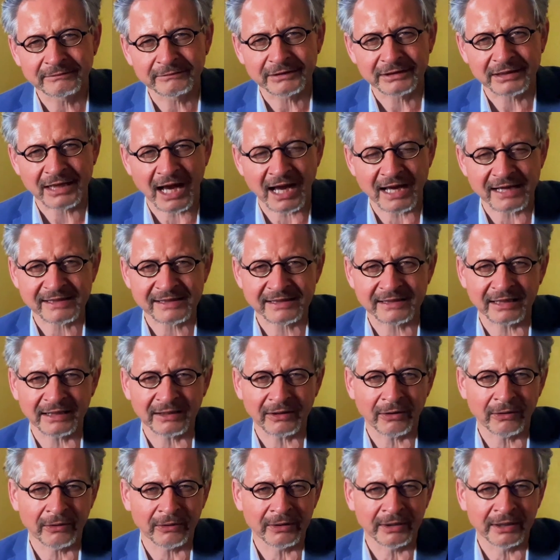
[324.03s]
casting
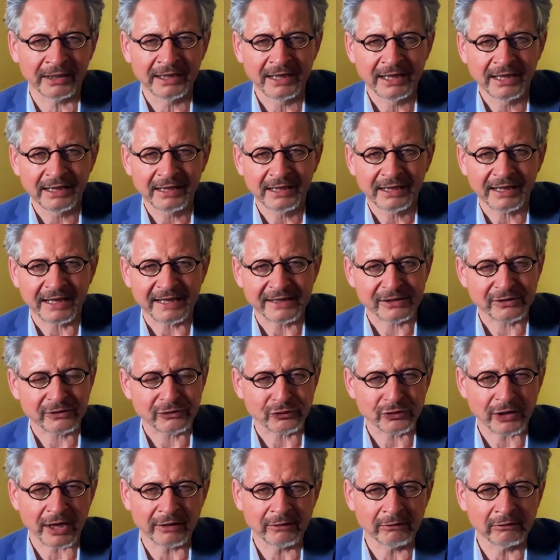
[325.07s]
her as
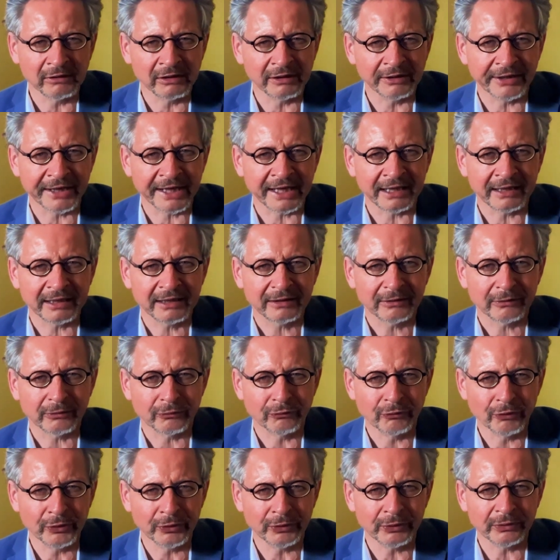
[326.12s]
generally
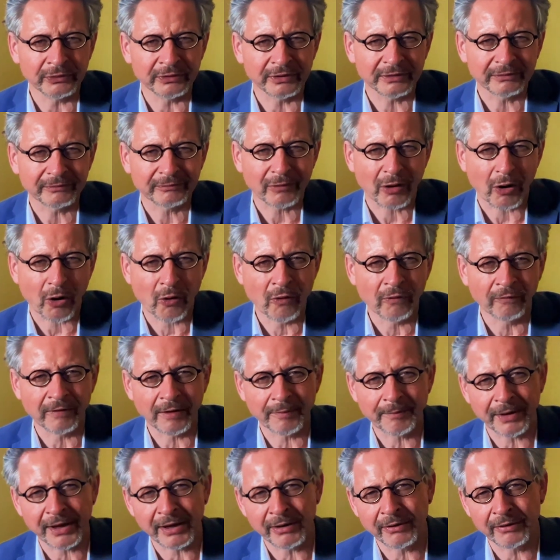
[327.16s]
rude,
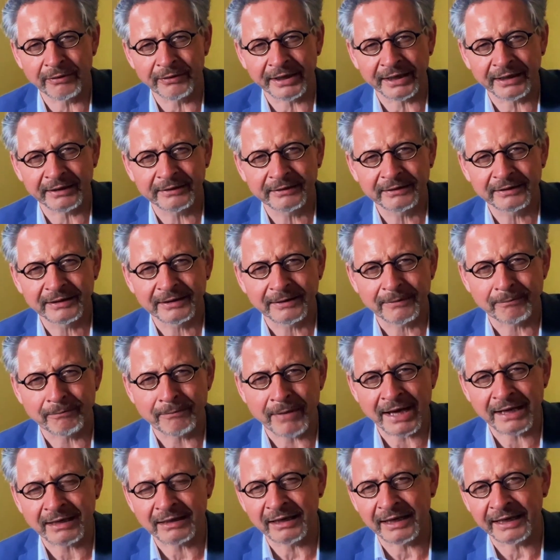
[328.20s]
overbearing,
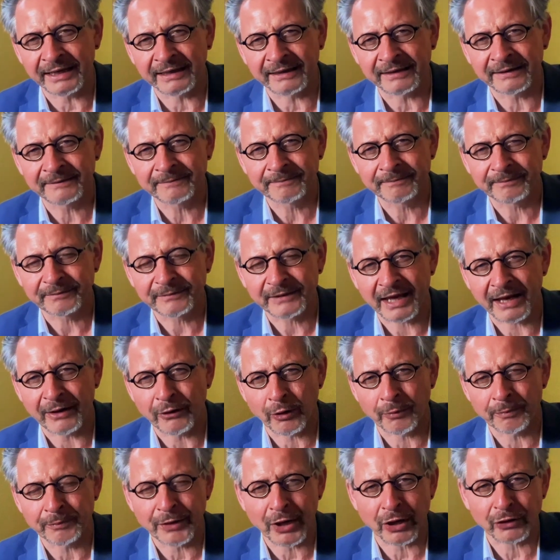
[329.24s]
meddling, and
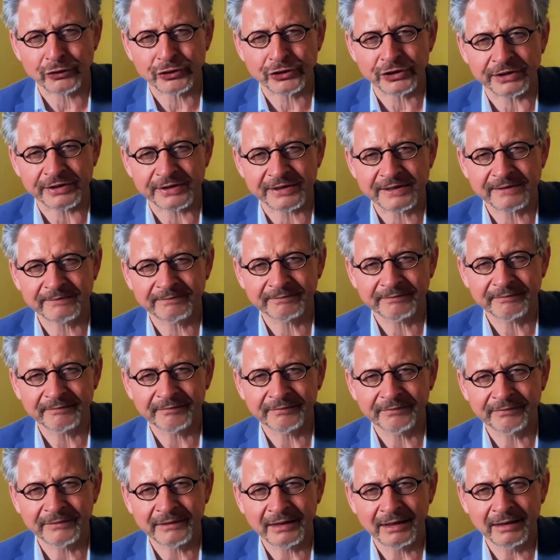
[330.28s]
obnoxious.
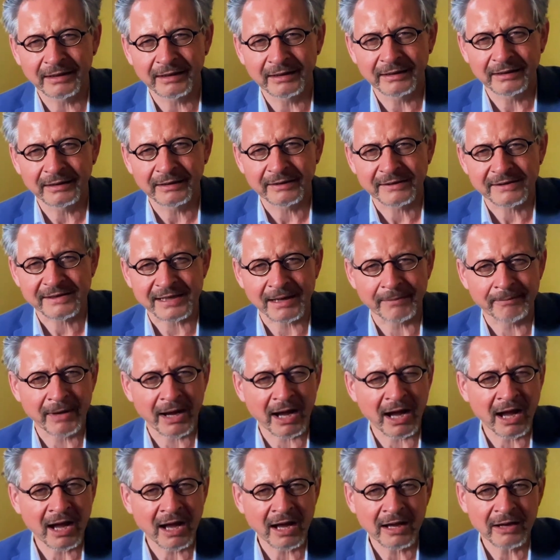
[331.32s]
Some
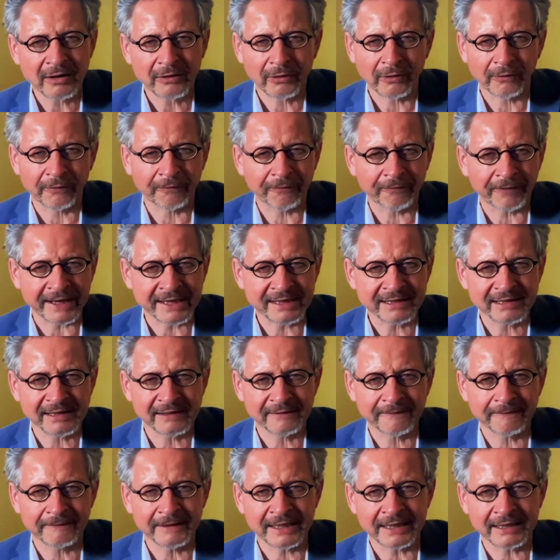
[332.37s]
are
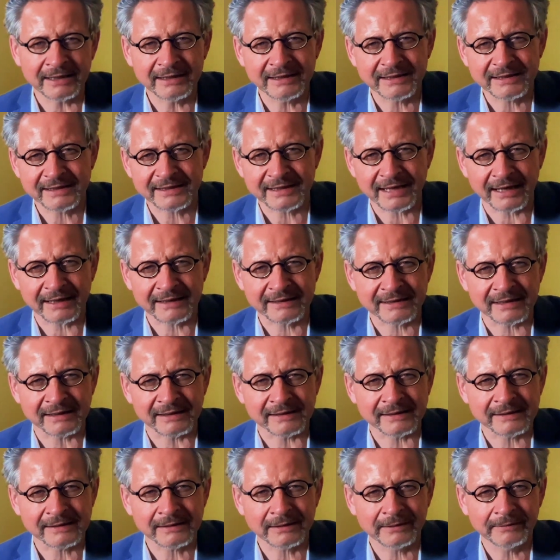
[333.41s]
offensively
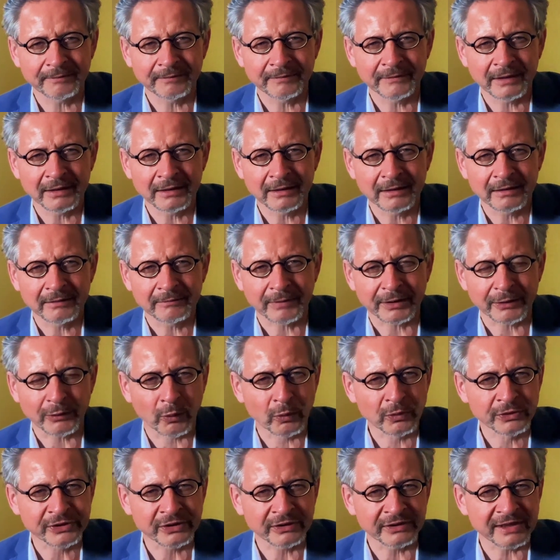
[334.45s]
sexist, but
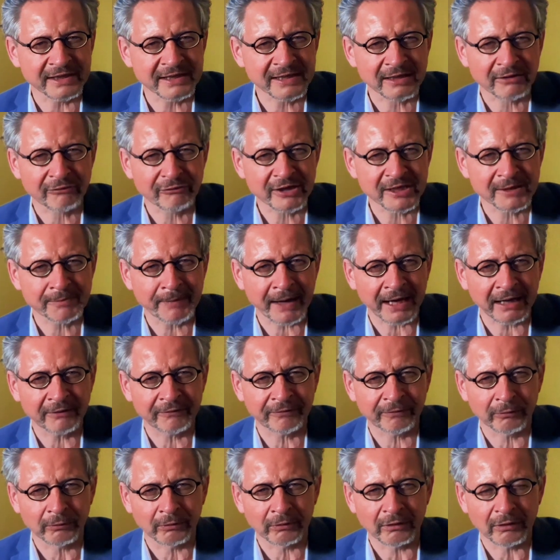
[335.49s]
also
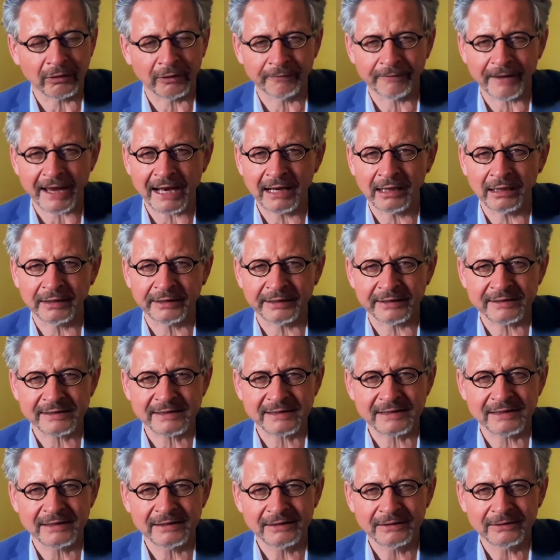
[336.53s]
disrespectful of
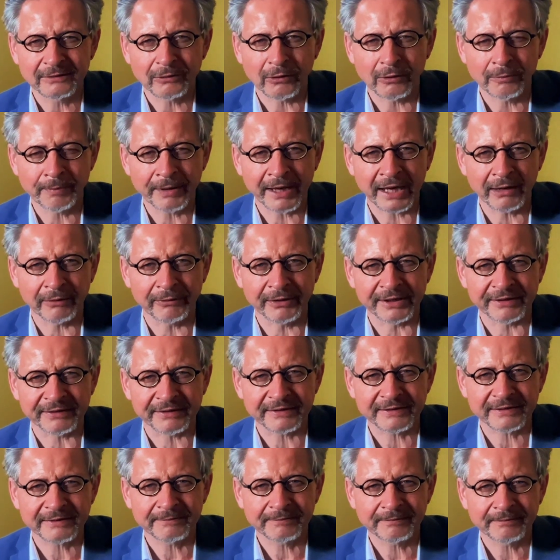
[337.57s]
elders or parents.